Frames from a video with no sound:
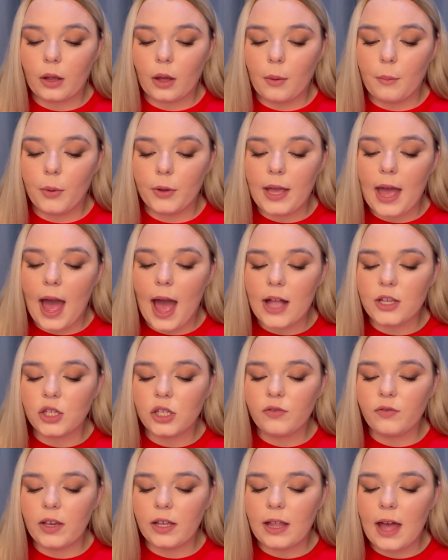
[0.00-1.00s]
But yeah, I
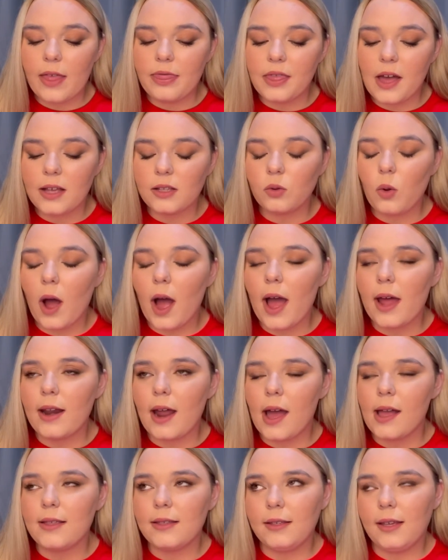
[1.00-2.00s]
just feel like that's quite a
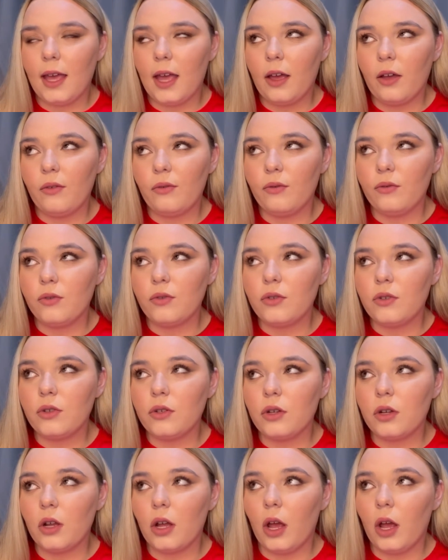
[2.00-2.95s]
nice gift,